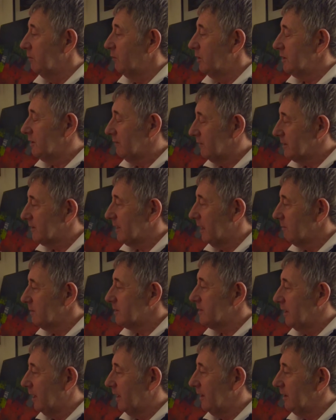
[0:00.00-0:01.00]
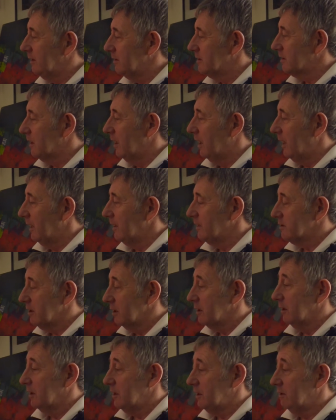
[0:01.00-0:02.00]
Once you establish that hill sky,
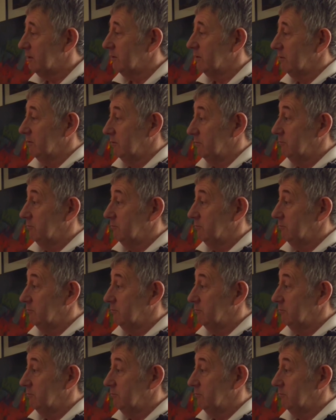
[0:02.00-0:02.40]
suddenly